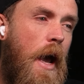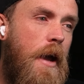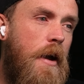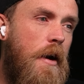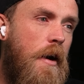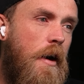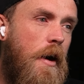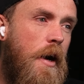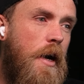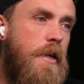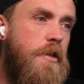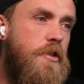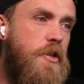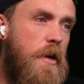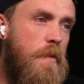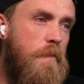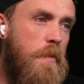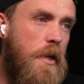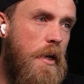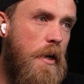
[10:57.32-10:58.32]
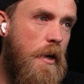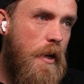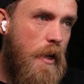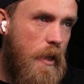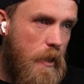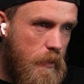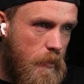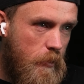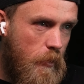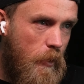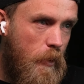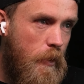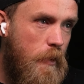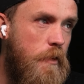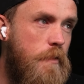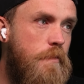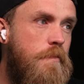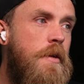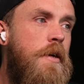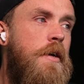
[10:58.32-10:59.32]
AI, Gemini, and
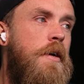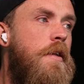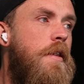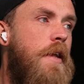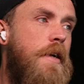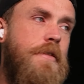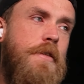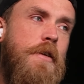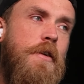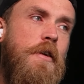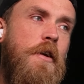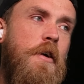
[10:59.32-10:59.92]
Chrome. That's not. A